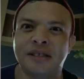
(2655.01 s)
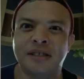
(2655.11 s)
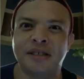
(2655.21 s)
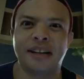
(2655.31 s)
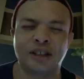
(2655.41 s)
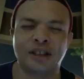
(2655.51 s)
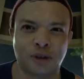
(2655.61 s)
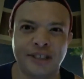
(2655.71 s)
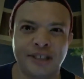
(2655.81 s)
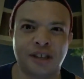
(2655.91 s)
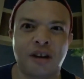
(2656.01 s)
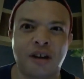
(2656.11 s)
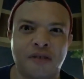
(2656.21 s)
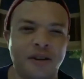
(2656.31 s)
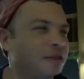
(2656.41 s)
to like the Trash Talk
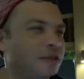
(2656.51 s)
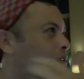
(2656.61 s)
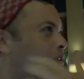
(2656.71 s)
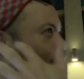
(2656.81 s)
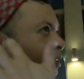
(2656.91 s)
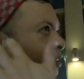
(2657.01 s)
files. You know, like